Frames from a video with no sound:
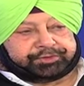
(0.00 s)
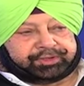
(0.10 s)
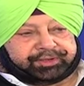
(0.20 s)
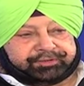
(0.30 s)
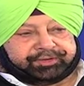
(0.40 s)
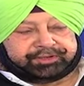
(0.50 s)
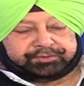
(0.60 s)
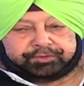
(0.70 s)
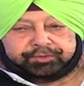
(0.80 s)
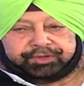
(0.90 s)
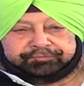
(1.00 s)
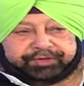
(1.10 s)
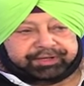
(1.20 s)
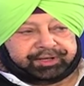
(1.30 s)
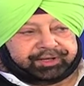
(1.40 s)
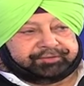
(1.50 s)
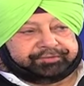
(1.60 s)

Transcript: suicide rates were going up very high.